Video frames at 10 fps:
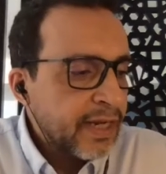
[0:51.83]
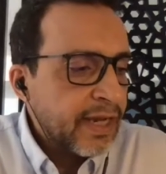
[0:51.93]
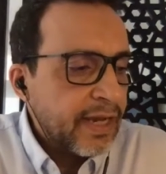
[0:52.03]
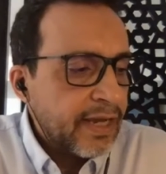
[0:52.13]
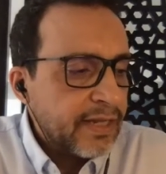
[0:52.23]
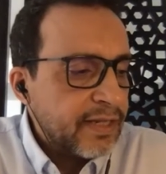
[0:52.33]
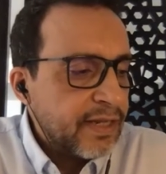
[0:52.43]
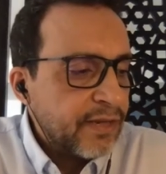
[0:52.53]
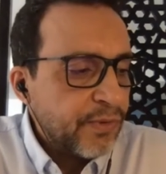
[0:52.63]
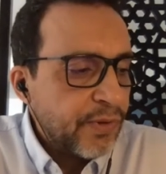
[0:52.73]
and
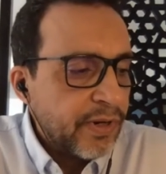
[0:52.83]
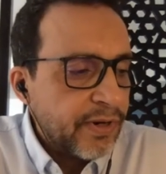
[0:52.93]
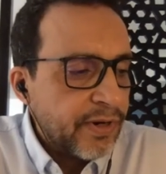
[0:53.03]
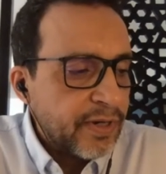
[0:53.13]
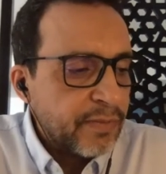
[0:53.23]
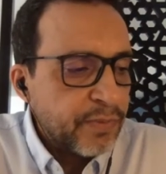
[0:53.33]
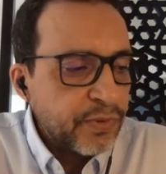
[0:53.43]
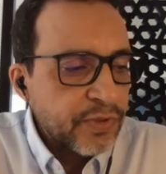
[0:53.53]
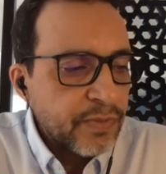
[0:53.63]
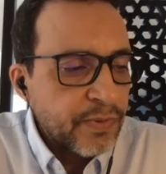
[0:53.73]
you are a
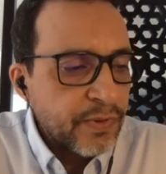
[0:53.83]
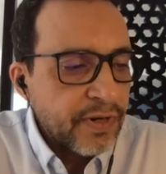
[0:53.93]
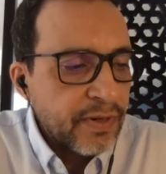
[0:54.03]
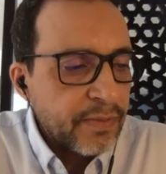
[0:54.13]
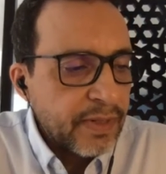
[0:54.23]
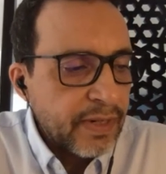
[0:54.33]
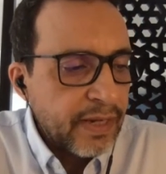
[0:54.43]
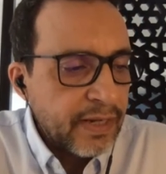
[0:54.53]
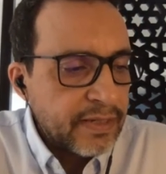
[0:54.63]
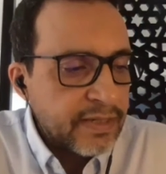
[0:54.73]
computer programming
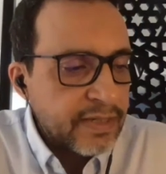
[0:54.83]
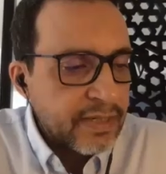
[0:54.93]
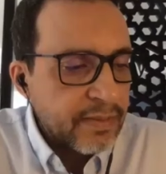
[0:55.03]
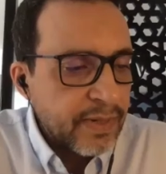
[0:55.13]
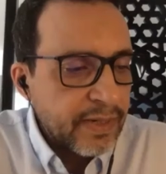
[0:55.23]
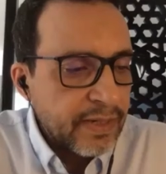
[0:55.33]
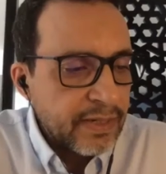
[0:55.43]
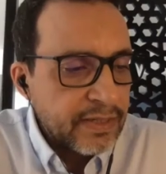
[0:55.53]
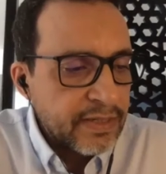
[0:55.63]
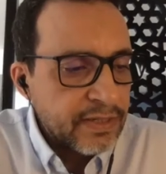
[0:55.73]
and system
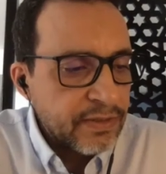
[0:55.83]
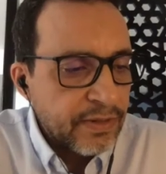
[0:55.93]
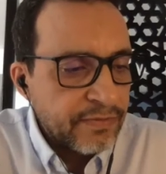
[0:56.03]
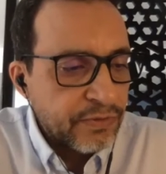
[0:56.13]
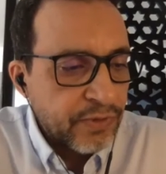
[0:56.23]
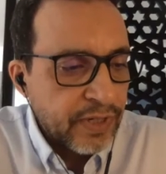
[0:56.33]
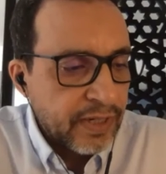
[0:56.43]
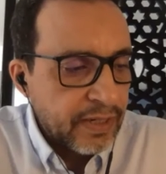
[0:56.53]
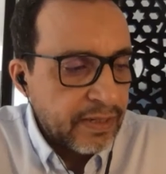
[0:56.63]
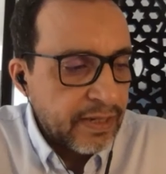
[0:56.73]
analysis. You have a
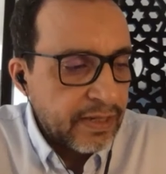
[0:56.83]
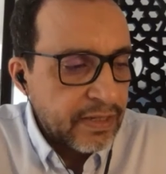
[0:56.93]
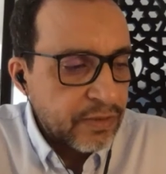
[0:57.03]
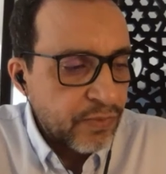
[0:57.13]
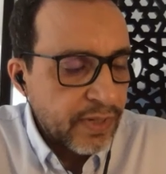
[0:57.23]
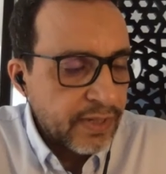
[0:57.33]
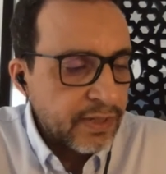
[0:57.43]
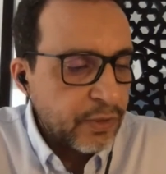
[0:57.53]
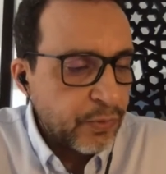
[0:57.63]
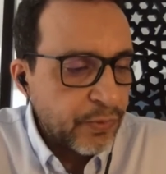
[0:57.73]
training in that as well.
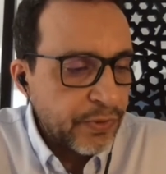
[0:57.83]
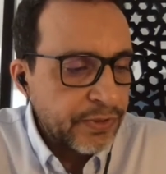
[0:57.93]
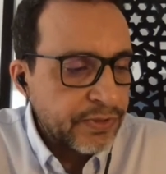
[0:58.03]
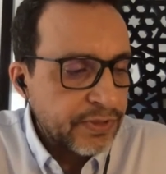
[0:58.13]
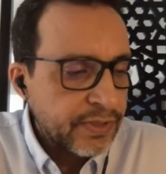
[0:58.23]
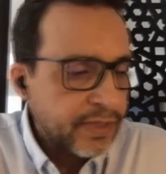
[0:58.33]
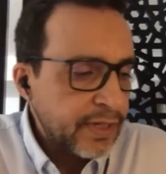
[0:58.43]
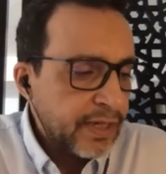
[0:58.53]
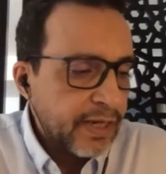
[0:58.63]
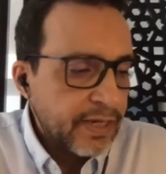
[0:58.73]
You worked
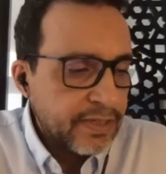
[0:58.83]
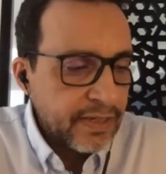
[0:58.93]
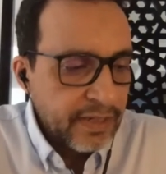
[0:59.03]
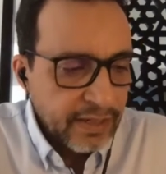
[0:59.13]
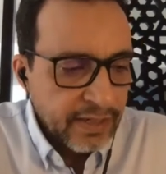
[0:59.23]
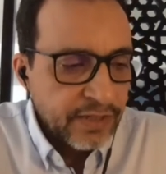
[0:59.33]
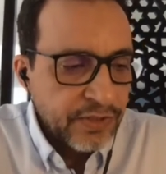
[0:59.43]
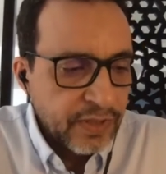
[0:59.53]
as an English and